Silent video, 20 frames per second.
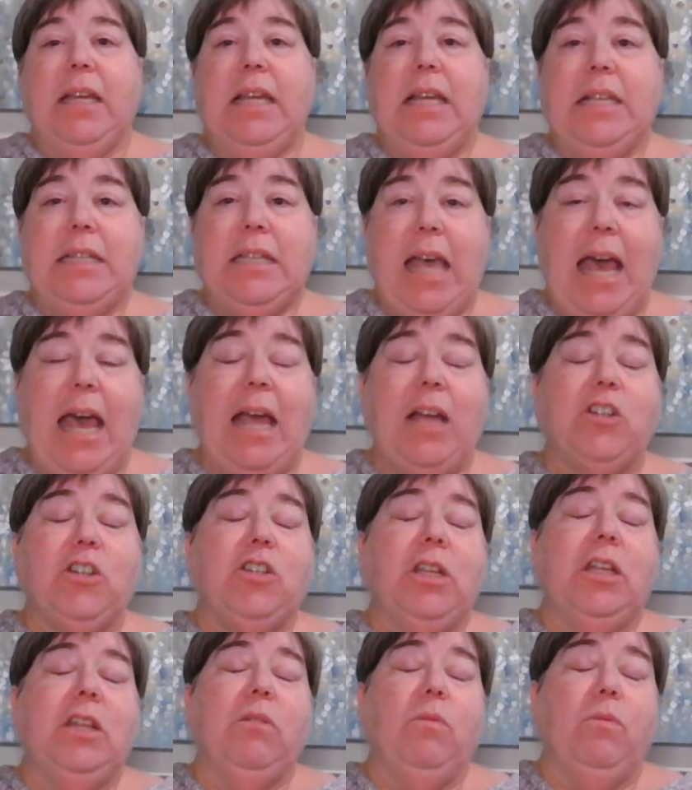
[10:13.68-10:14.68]
is
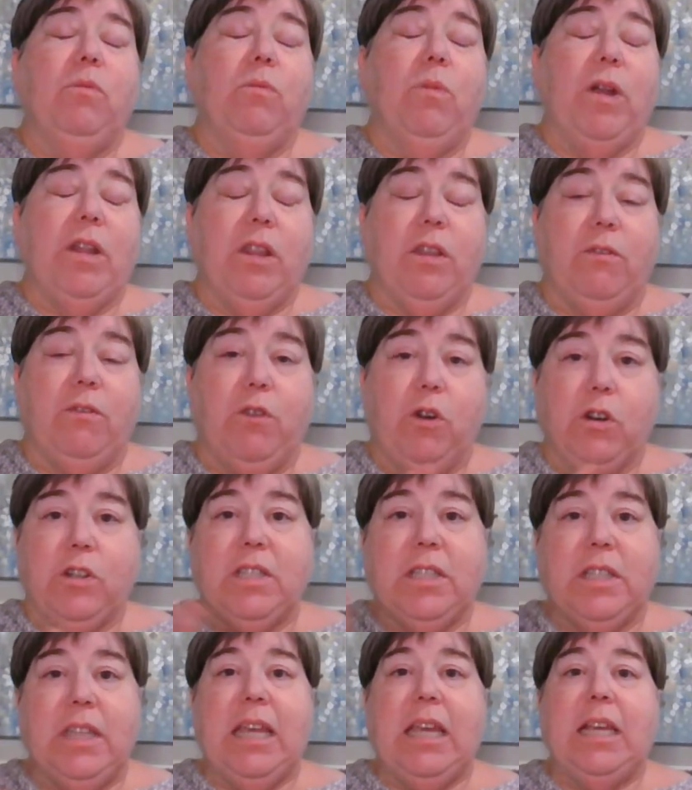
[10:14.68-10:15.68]
actually one of the
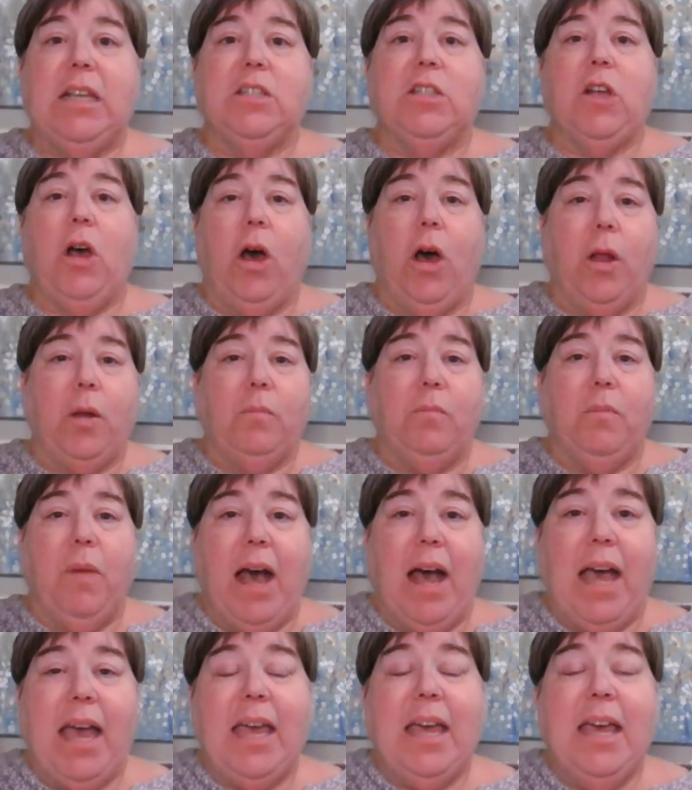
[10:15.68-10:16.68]
first things on
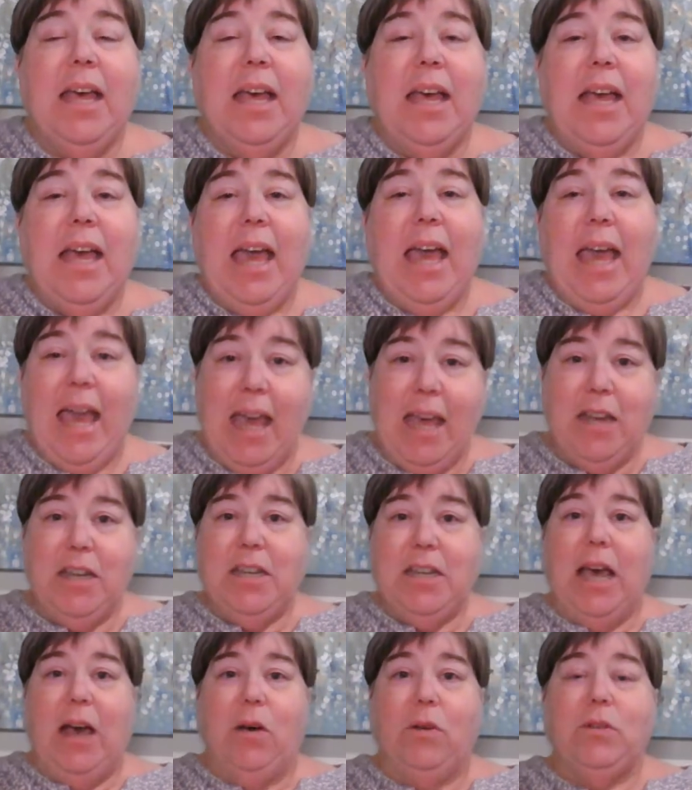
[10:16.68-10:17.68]
my
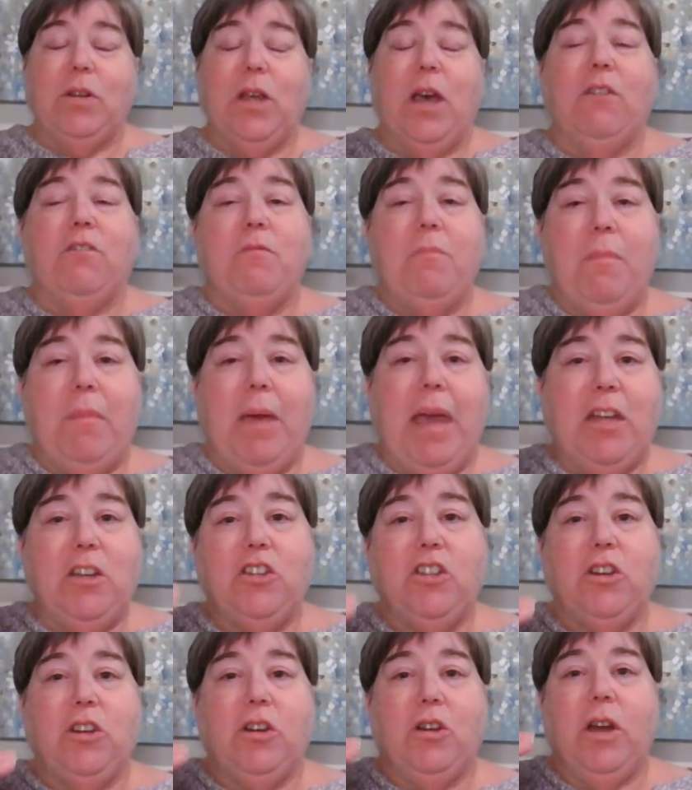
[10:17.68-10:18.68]
handout of
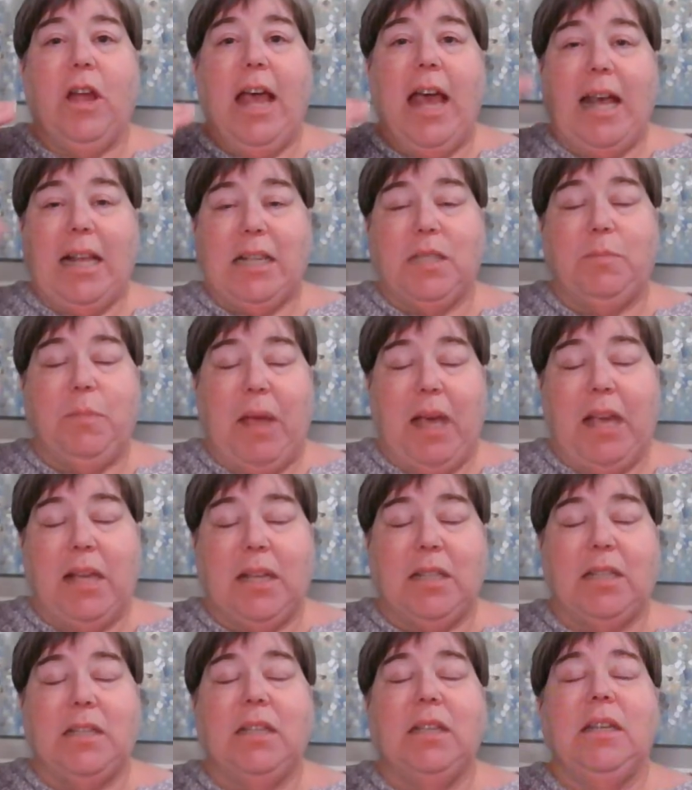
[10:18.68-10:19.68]
major
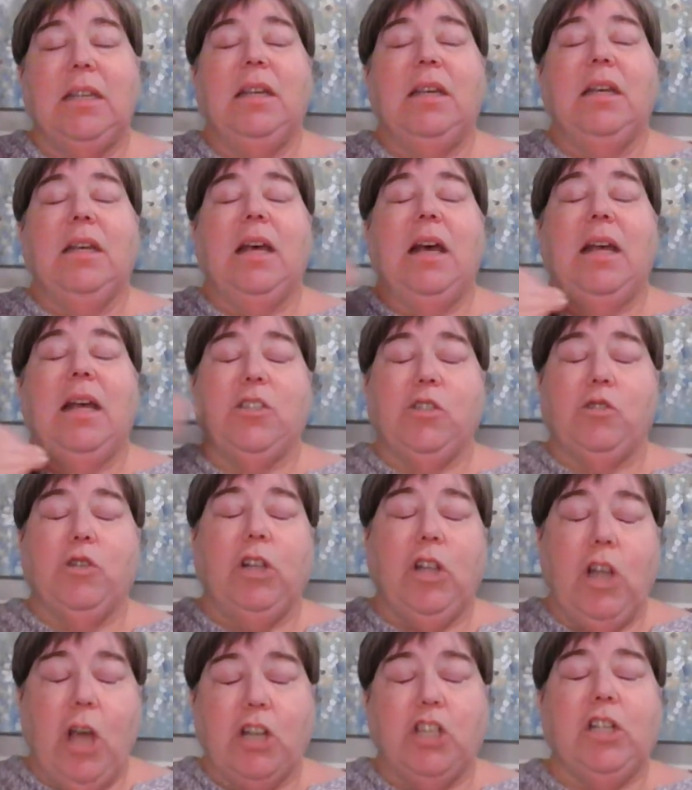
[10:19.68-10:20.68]
aspects,
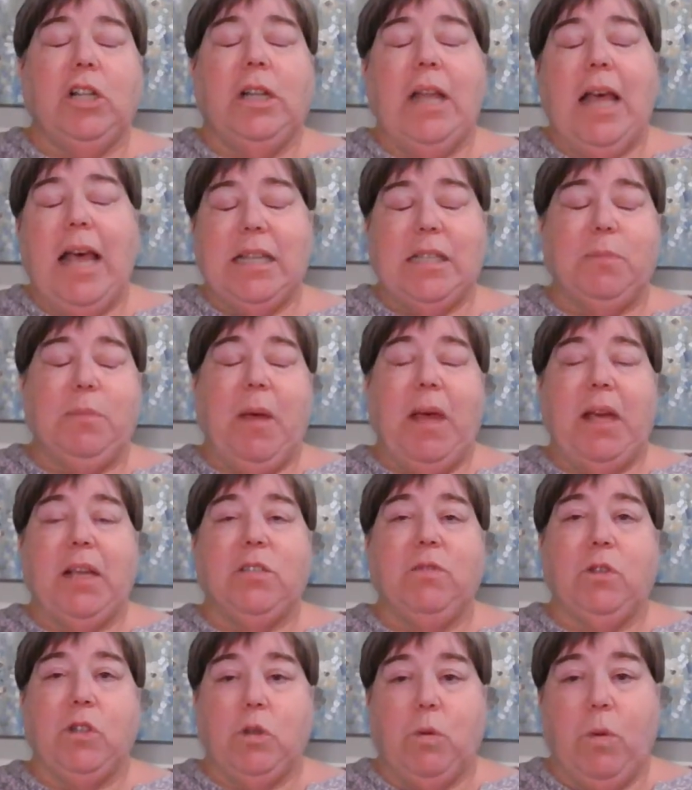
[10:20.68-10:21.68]
astrological
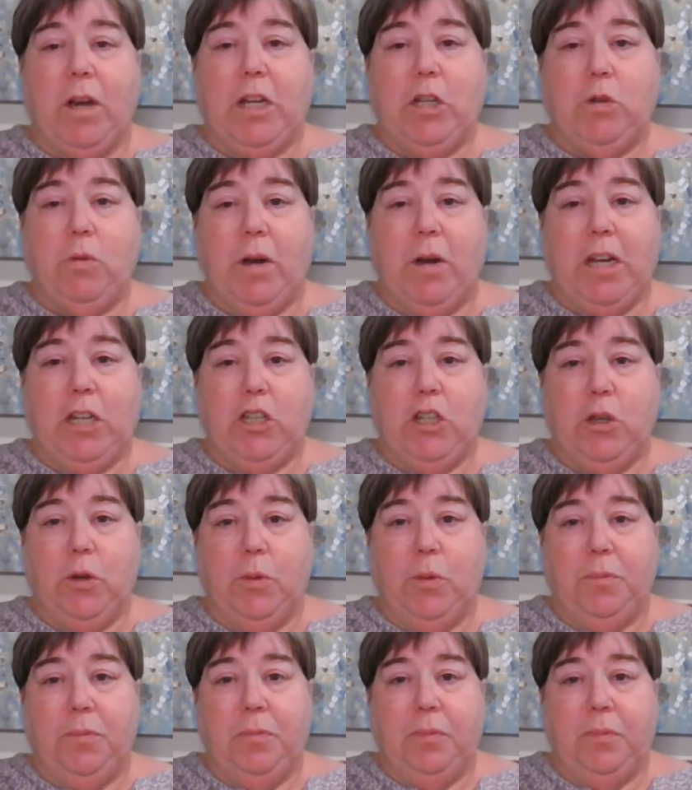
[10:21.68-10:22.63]
aspects for 2022.